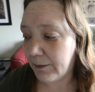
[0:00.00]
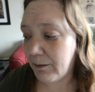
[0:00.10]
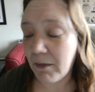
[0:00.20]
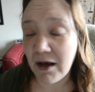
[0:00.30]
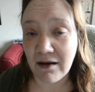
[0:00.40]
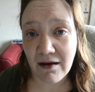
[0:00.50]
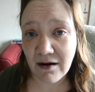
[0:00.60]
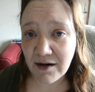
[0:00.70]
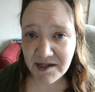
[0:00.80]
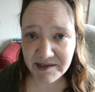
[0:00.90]
Manga
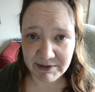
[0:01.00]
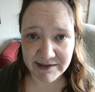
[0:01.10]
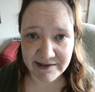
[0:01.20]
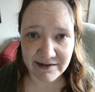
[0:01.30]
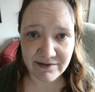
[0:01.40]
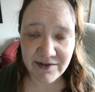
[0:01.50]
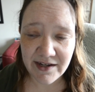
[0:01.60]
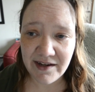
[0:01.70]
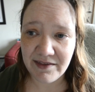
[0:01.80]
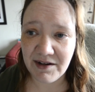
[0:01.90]
are expensive.
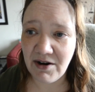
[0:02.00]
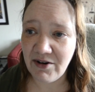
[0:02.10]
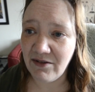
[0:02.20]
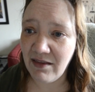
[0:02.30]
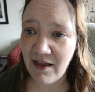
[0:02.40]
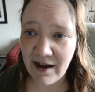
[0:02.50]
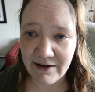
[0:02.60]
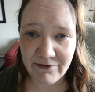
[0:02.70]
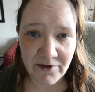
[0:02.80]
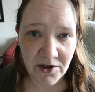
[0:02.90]
There are a lot
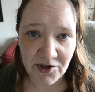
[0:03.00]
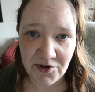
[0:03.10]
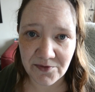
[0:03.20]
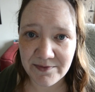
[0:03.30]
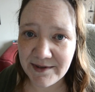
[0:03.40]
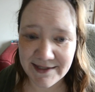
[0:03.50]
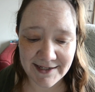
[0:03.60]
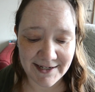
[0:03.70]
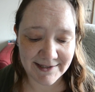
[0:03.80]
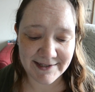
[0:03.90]
of volumes
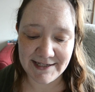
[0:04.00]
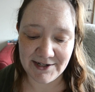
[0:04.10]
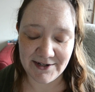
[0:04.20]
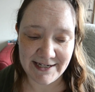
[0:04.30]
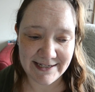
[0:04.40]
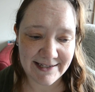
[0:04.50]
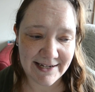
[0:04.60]
in series,